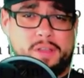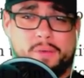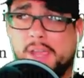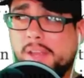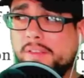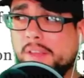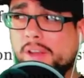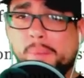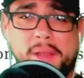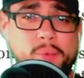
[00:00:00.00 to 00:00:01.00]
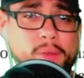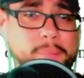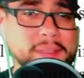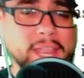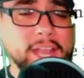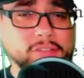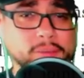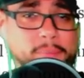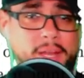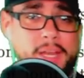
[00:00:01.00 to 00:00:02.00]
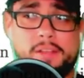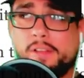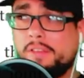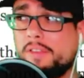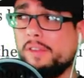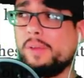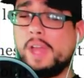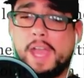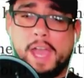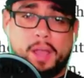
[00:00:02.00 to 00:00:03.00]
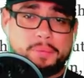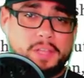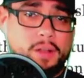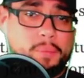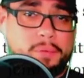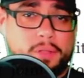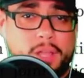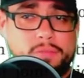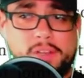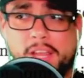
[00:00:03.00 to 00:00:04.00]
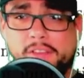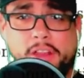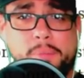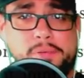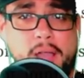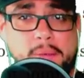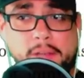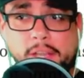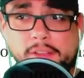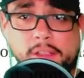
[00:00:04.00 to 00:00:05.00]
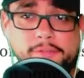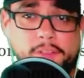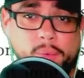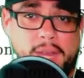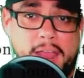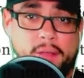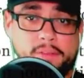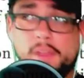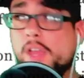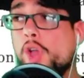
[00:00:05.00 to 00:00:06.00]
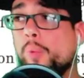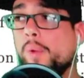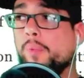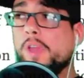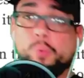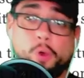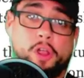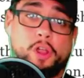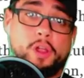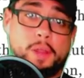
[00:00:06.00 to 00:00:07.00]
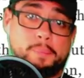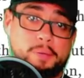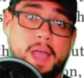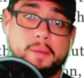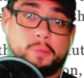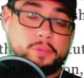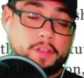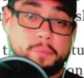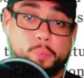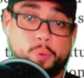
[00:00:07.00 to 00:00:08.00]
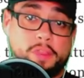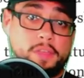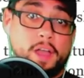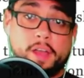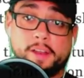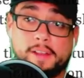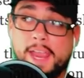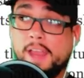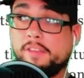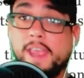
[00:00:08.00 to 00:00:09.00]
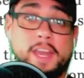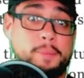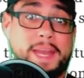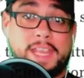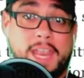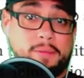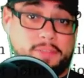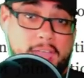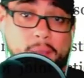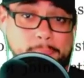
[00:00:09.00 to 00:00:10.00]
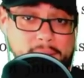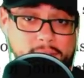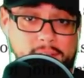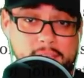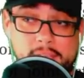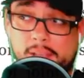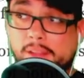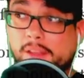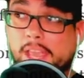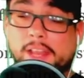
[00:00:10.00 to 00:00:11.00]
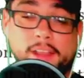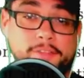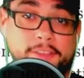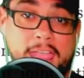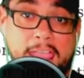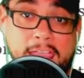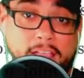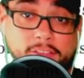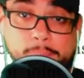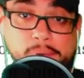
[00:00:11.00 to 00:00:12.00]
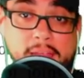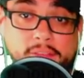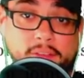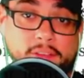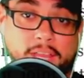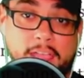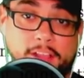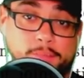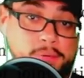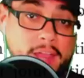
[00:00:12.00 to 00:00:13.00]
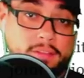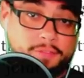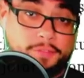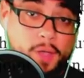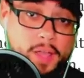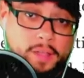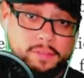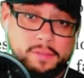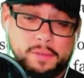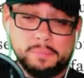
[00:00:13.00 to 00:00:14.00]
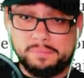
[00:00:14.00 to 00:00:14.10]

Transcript: All right. And nobody want to pay extra money just to help the yellow and blue country. That's their problem. Let them figure it out. When we were in problems with other lands and anybody came to help us, did they lift eggs prices and gas prices for us?